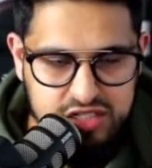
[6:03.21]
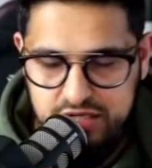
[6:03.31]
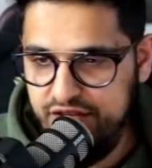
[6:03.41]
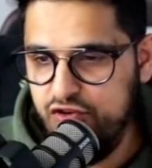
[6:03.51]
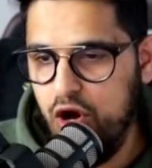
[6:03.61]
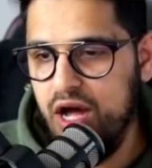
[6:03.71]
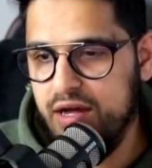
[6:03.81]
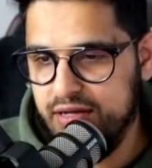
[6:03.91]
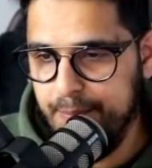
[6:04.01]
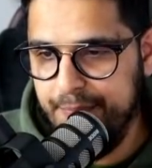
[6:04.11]
They've got
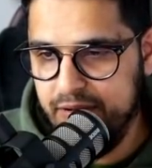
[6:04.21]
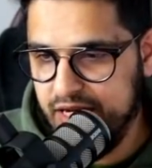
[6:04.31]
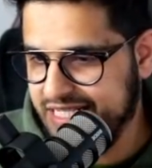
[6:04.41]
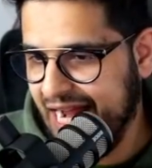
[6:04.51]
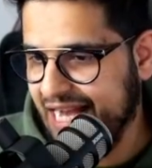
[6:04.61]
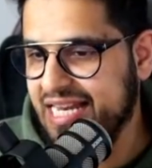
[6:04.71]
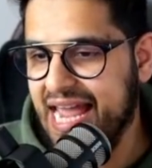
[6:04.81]
exactly